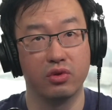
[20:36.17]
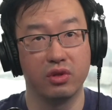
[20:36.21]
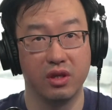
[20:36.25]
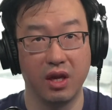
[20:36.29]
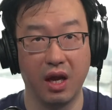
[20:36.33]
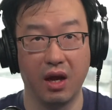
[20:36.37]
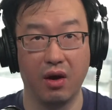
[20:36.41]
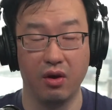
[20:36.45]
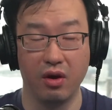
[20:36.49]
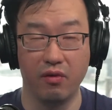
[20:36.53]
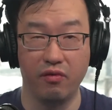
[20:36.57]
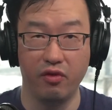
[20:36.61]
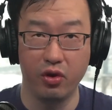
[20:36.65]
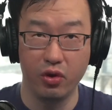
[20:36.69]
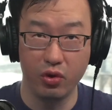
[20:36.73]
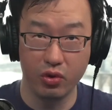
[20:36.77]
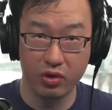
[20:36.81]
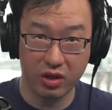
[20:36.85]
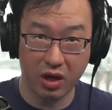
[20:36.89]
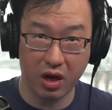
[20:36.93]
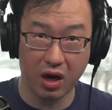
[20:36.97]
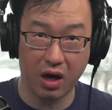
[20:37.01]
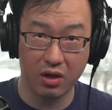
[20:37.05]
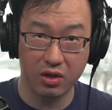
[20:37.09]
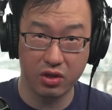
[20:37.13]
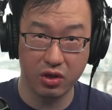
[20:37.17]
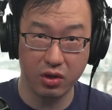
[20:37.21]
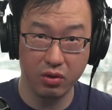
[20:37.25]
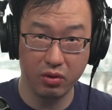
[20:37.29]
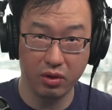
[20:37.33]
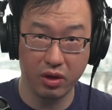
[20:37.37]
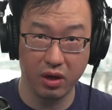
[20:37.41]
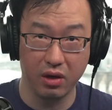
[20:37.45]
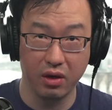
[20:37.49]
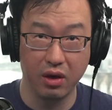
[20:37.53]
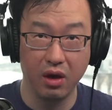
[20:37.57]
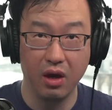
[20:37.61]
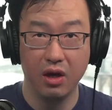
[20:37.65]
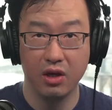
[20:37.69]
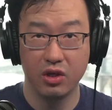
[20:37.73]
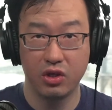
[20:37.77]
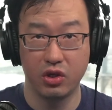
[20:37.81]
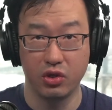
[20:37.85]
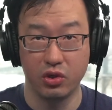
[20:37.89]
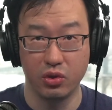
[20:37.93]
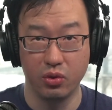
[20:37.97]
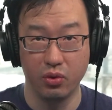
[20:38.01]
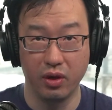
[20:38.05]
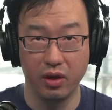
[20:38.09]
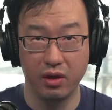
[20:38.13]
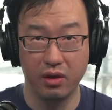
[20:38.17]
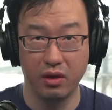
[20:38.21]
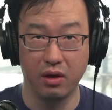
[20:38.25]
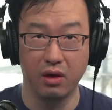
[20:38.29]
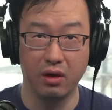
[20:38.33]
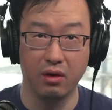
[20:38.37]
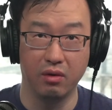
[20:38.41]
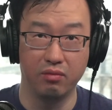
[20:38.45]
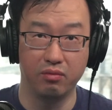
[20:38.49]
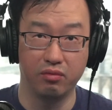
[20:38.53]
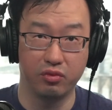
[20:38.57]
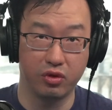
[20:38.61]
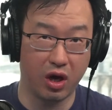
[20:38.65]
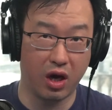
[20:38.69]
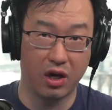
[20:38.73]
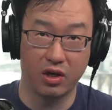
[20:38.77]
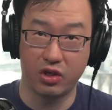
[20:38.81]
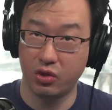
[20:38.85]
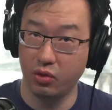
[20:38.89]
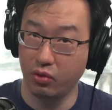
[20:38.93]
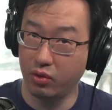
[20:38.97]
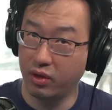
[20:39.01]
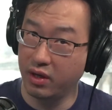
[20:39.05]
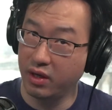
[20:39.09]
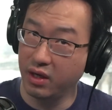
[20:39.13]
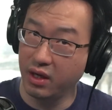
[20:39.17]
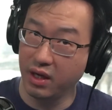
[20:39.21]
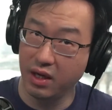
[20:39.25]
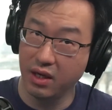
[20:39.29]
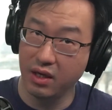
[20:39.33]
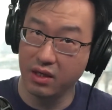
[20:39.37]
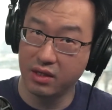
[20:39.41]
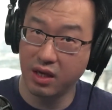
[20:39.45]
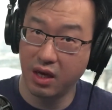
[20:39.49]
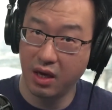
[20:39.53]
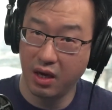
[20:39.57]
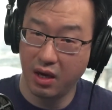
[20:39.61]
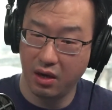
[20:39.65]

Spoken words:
Now, if you use card token to do it, card token is